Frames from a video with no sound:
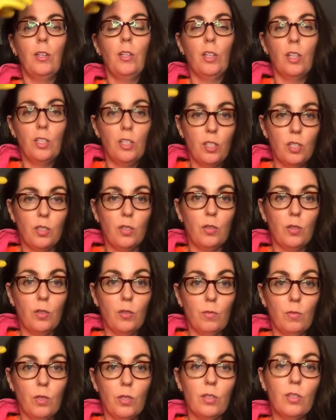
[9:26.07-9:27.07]
You can just do the
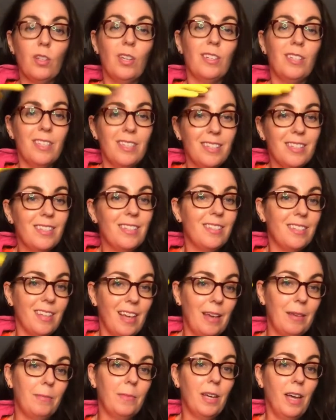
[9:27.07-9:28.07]
roots because it's the
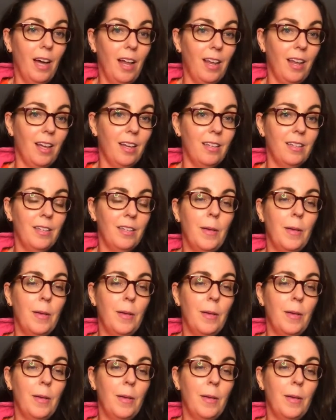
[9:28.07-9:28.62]
same colour.